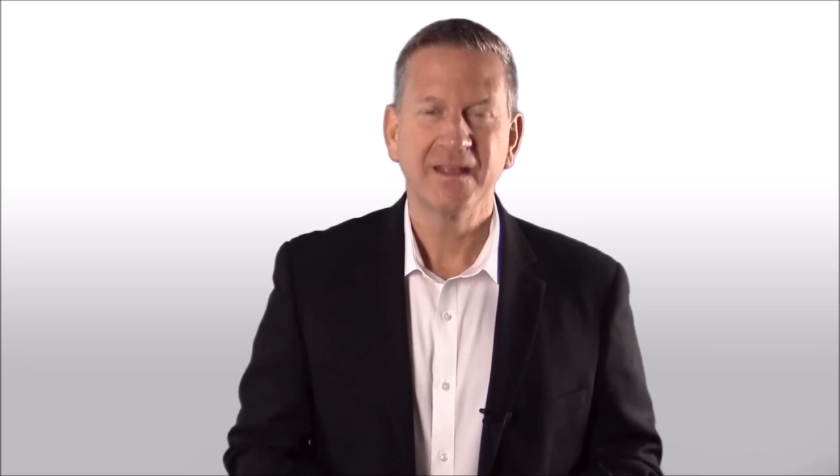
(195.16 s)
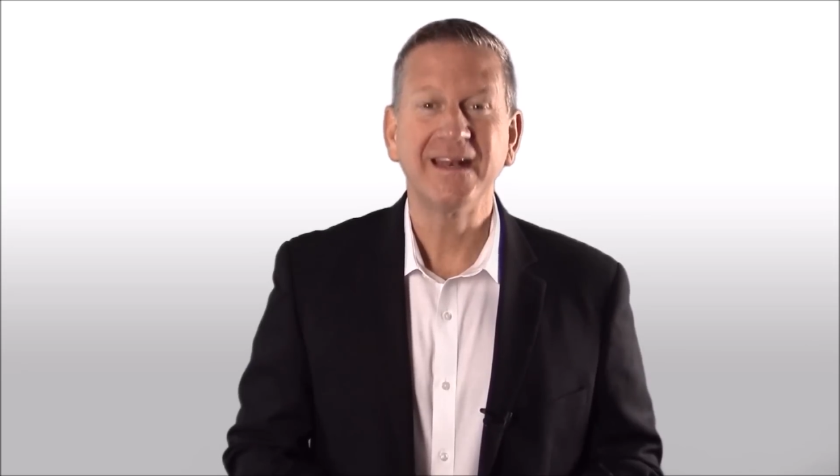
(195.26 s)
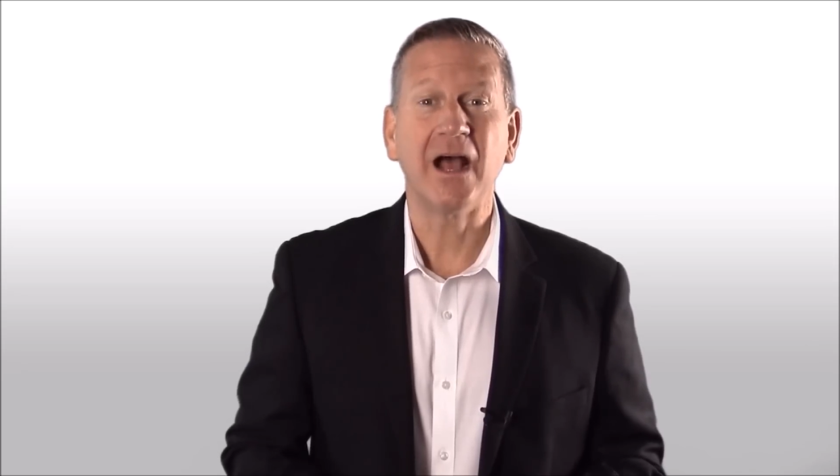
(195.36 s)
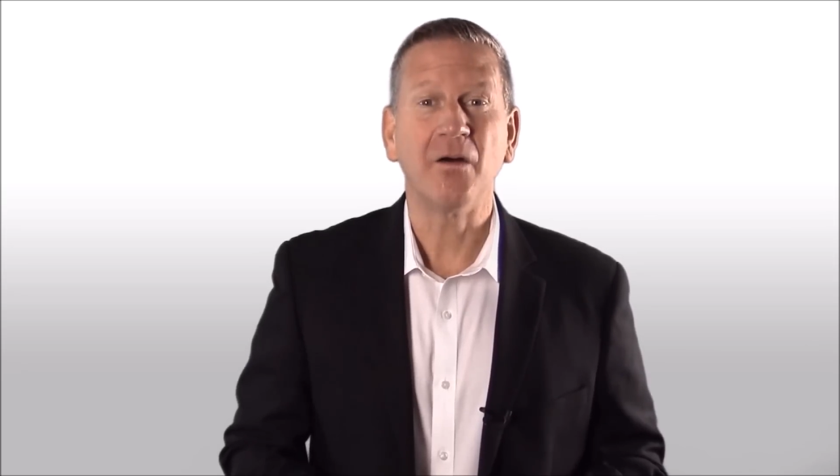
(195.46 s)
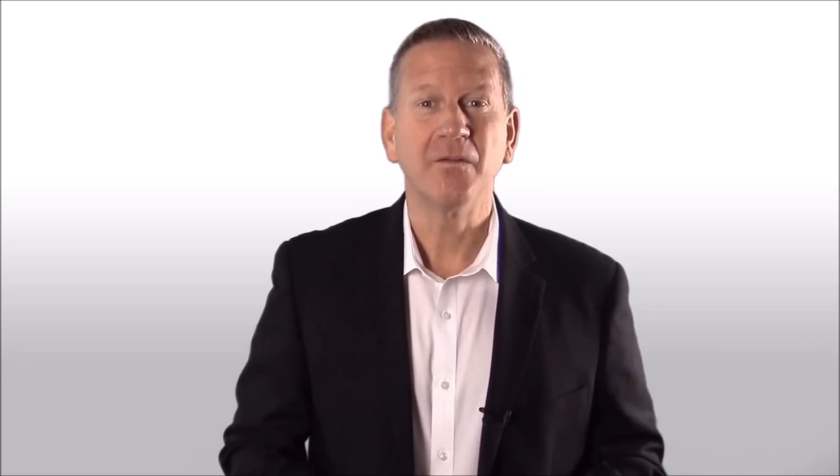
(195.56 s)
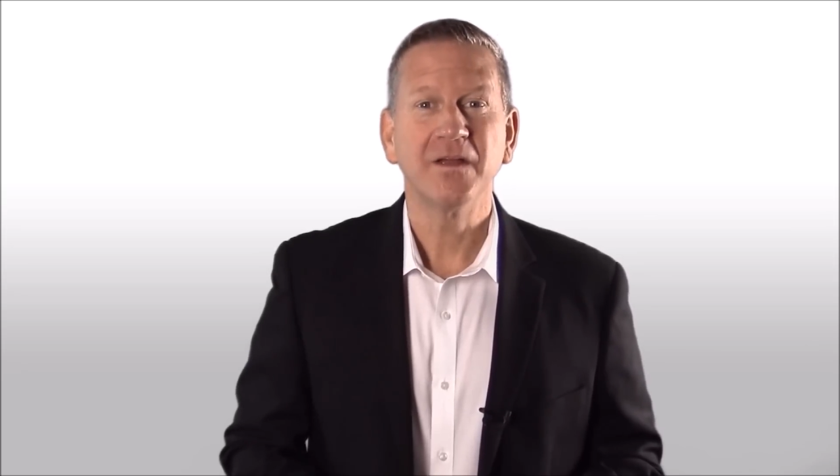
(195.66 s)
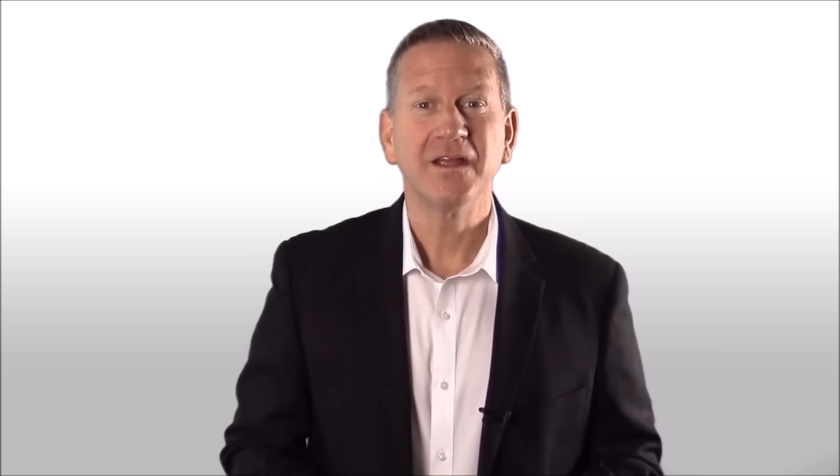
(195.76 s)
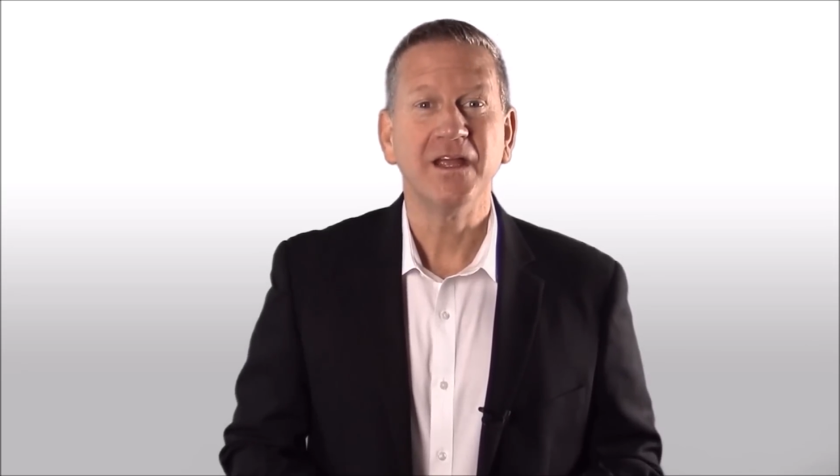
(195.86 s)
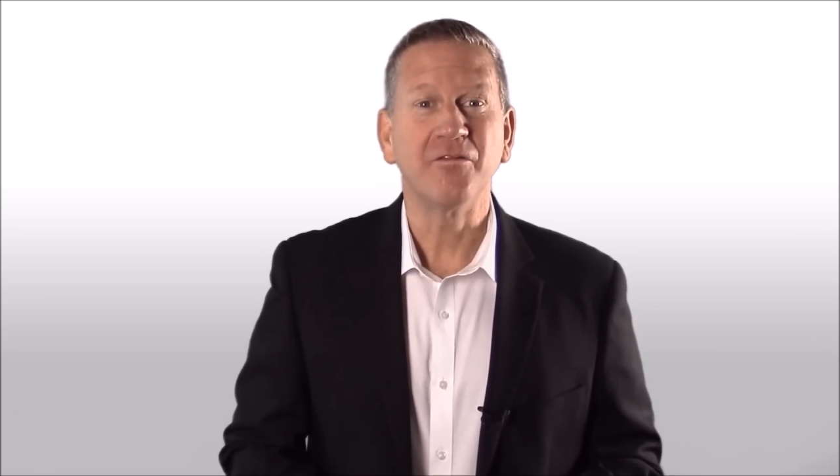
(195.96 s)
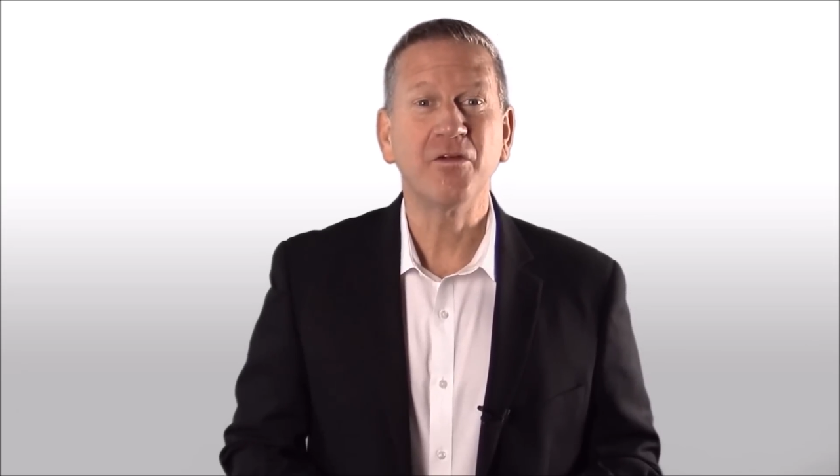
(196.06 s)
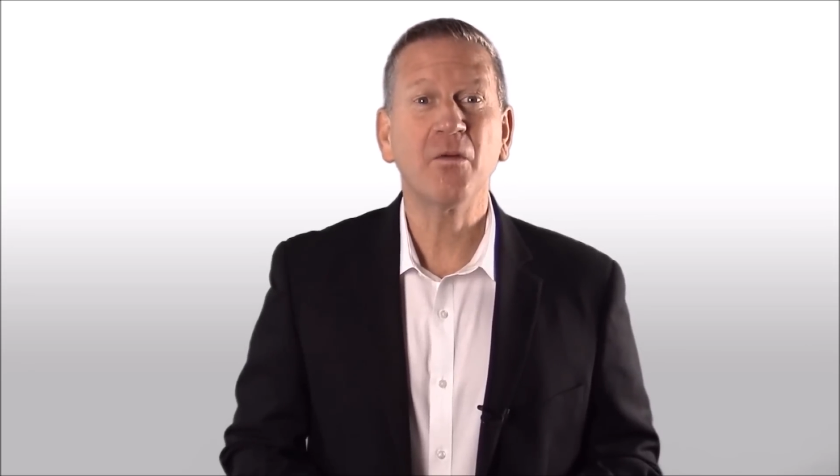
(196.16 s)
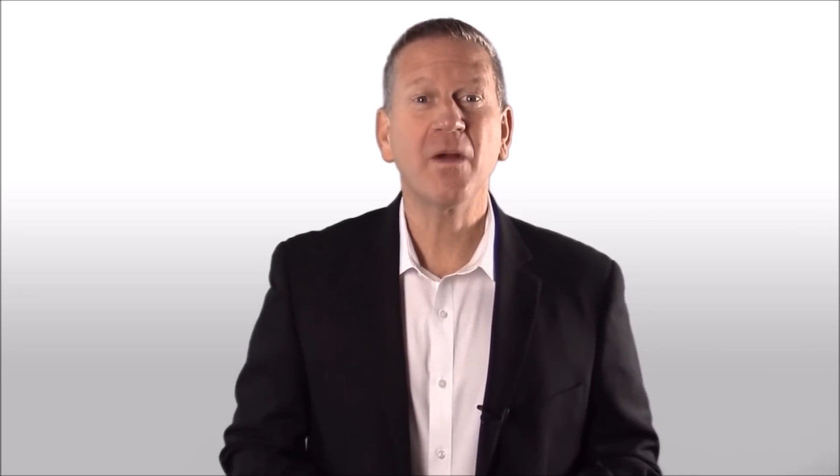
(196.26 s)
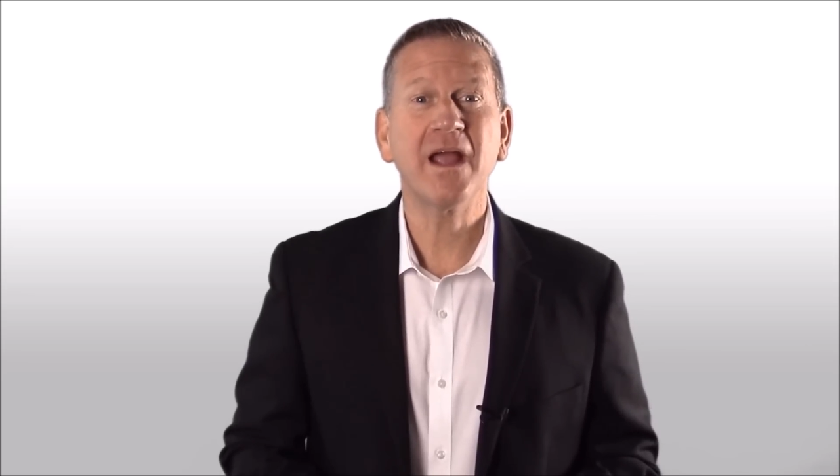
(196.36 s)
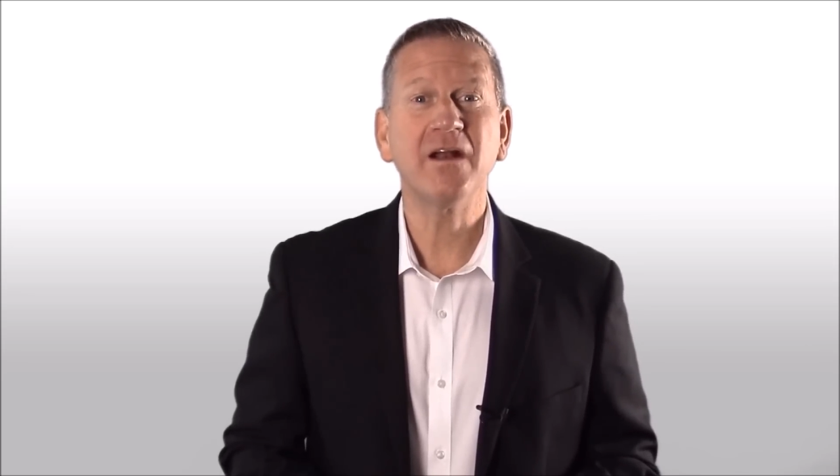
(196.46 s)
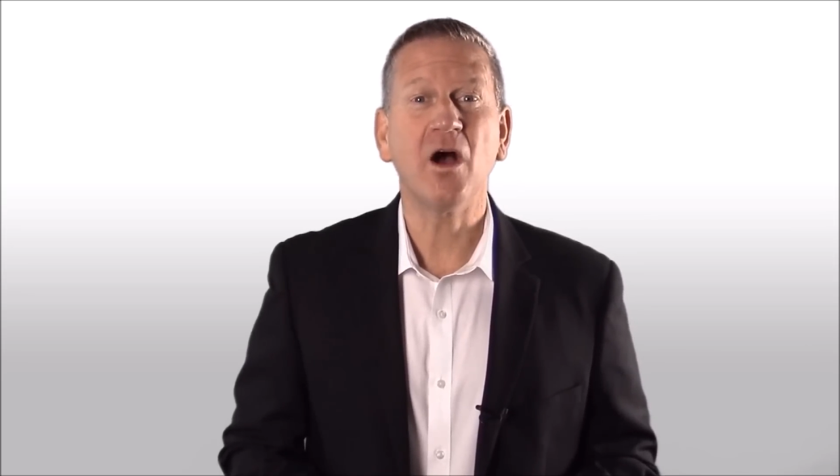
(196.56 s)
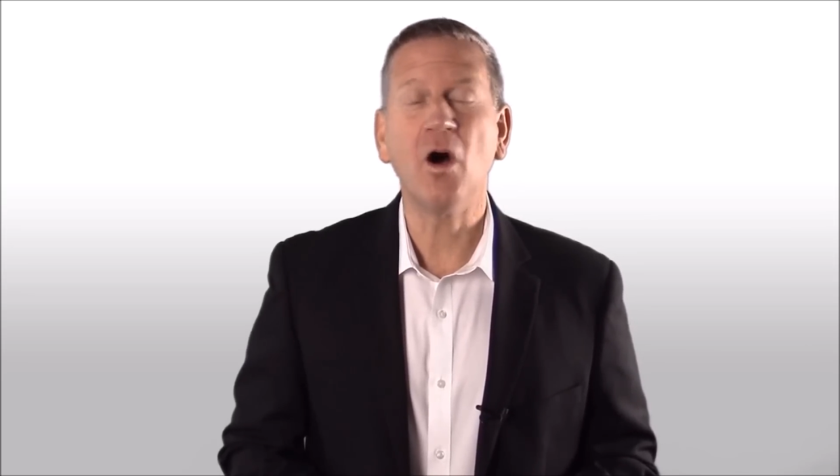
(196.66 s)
Now, if you're ready to